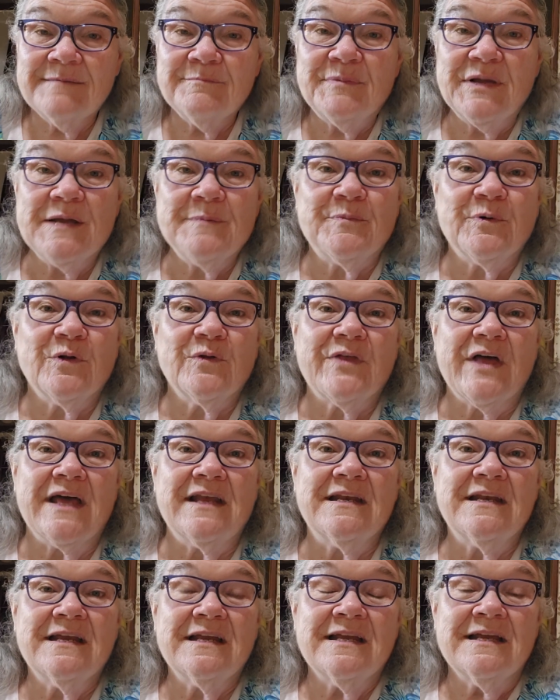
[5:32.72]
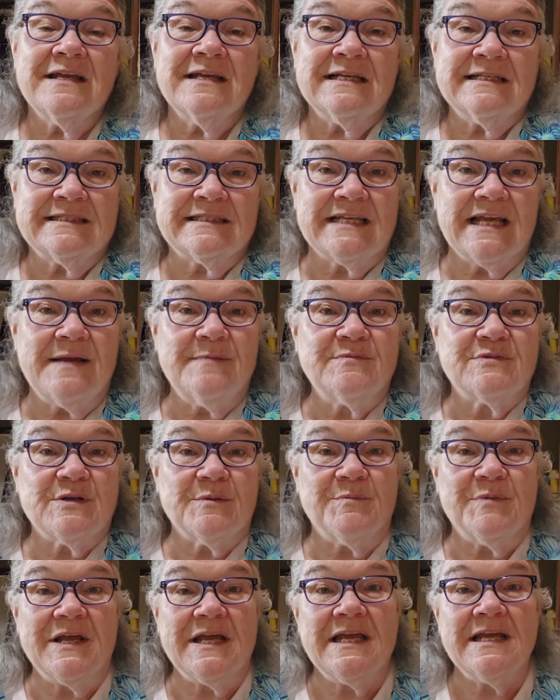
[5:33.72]
People that seem to
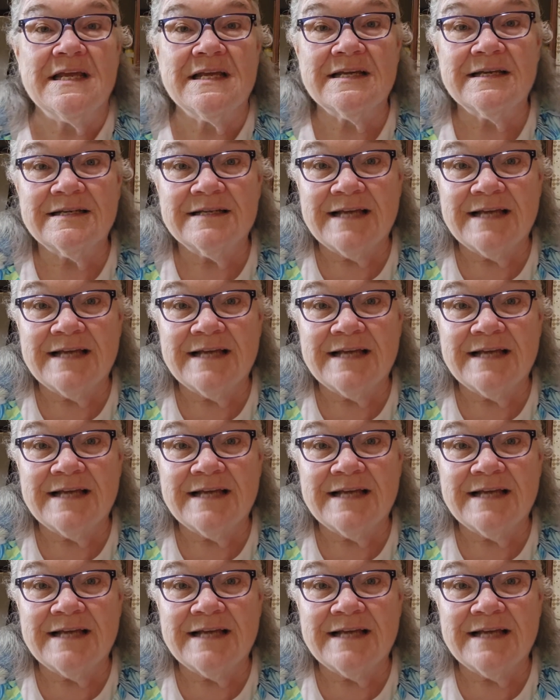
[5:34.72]
be